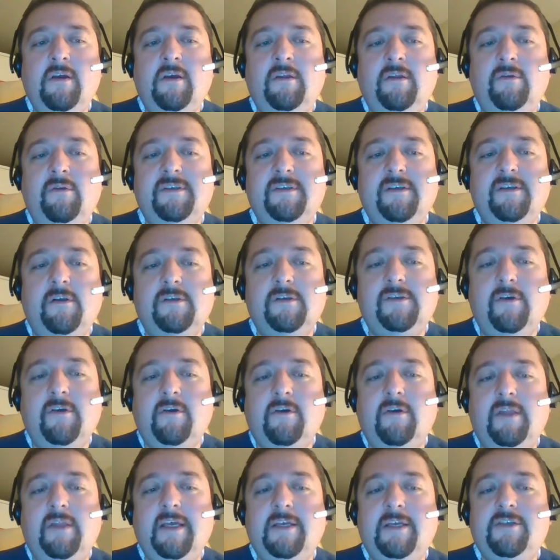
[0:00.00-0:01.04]
there is also a
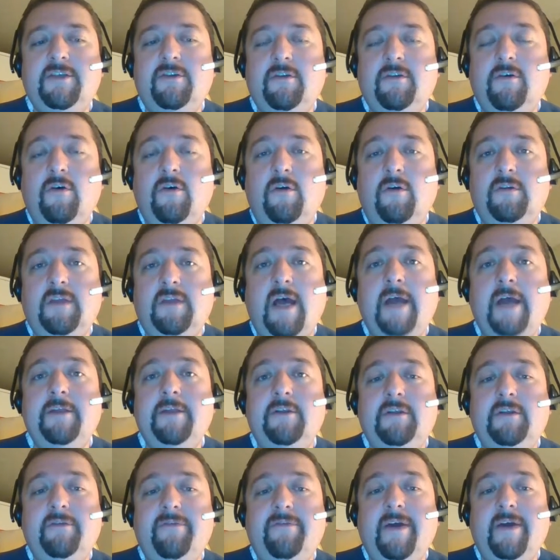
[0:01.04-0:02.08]
collection called
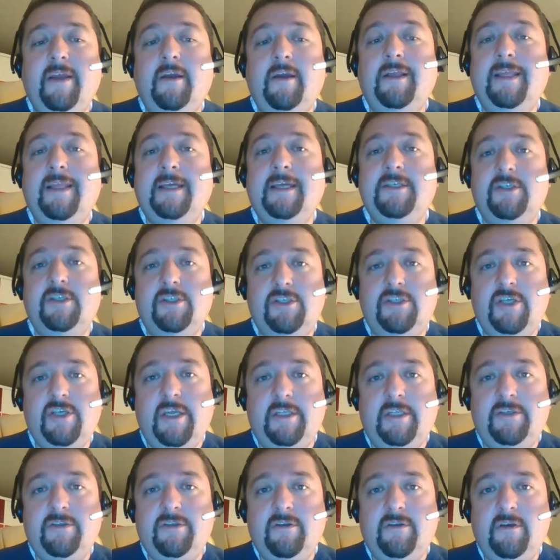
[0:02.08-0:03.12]
iNotify collection
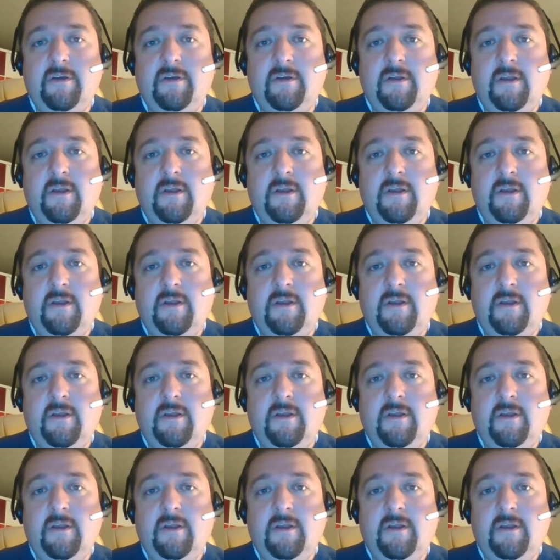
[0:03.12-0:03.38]
changed.